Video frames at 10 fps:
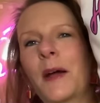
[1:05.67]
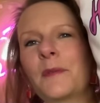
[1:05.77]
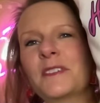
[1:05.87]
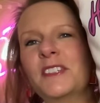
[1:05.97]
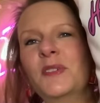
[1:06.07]
I
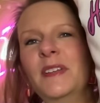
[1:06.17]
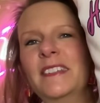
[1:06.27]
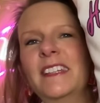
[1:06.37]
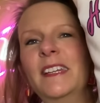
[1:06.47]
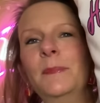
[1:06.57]
was doing
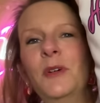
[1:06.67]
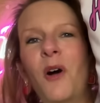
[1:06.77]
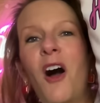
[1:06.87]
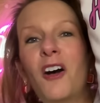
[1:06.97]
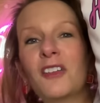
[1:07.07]
Temu
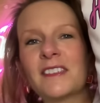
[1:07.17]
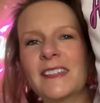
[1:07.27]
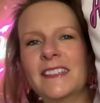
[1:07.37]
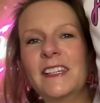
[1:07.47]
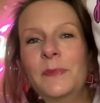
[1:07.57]
hauls
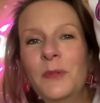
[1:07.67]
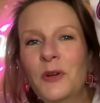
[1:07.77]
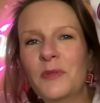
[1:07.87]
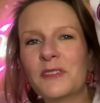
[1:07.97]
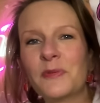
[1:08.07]
and
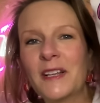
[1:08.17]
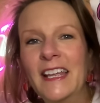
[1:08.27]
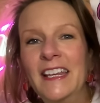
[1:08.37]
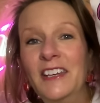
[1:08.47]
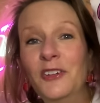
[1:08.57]
Temu was
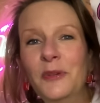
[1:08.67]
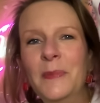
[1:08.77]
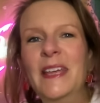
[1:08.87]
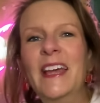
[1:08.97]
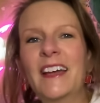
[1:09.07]
really new to
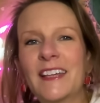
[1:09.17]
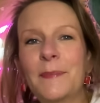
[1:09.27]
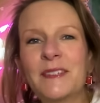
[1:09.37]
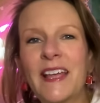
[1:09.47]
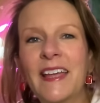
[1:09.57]
me, I
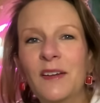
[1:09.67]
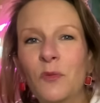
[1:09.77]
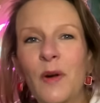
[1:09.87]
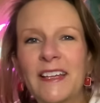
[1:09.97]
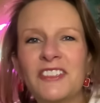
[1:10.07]
kept saying
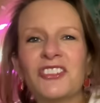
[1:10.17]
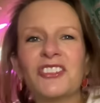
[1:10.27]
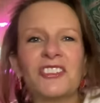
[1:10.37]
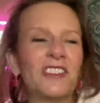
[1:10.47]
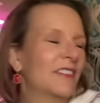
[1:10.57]
wish.
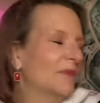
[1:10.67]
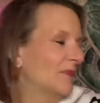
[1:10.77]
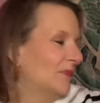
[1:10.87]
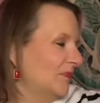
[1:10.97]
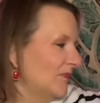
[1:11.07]

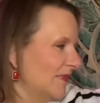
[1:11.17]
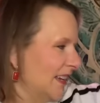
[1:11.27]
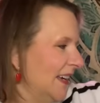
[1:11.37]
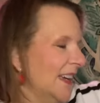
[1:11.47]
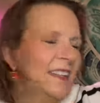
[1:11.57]

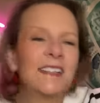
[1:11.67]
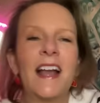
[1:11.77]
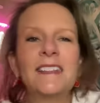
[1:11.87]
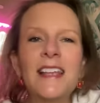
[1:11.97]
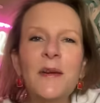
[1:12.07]
Did
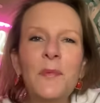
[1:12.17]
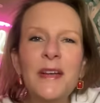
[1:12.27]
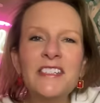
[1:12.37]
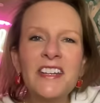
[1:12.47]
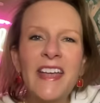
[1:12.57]
I say
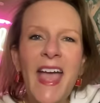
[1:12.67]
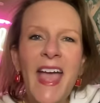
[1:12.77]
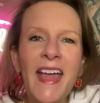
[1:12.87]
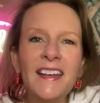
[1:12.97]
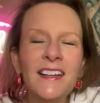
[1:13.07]
wish again?
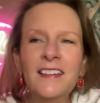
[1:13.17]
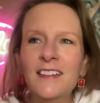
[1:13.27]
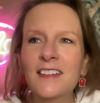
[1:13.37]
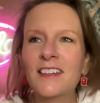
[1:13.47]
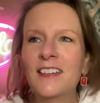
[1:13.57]

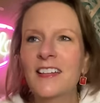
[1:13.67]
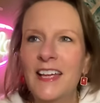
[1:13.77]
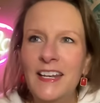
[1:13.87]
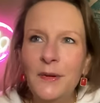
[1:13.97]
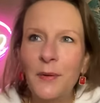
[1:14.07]

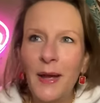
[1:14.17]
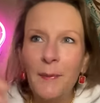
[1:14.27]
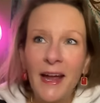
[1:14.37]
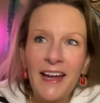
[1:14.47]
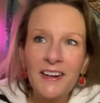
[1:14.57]
Anyway,
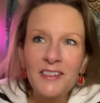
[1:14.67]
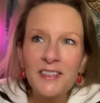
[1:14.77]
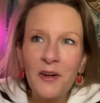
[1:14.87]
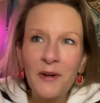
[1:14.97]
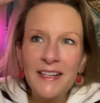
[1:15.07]
my hair's
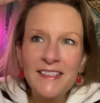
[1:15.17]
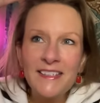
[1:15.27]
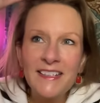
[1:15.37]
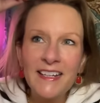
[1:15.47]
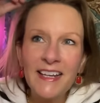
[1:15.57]
already
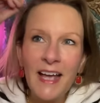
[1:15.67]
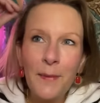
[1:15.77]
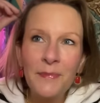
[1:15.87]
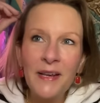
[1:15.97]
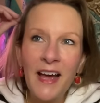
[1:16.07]
sticking
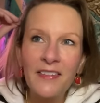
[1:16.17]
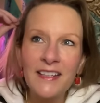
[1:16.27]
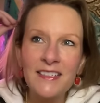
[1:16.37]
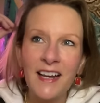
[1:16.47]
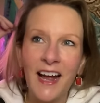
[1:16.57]
up now.
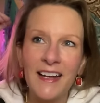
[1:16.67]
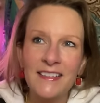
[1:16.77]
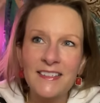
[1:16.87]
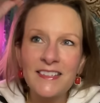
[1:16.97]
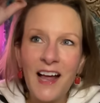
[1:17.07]
That's
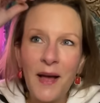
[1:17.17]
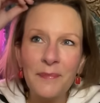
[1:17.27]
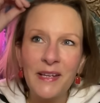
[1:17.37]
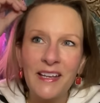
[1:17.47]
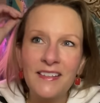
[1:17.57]
nice. Stop
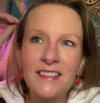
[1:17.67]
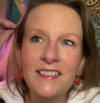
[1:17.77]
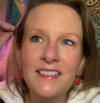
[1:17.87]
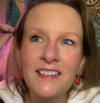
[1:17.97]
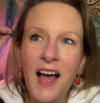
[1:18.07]
it.
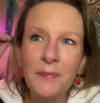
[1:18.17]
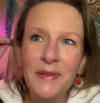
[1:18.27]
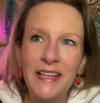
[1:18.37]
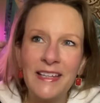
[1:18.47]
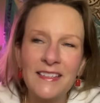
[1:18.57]
Stop
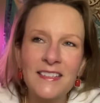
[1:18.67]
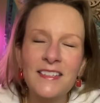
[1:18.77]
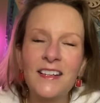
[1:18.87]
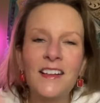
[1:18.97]
it.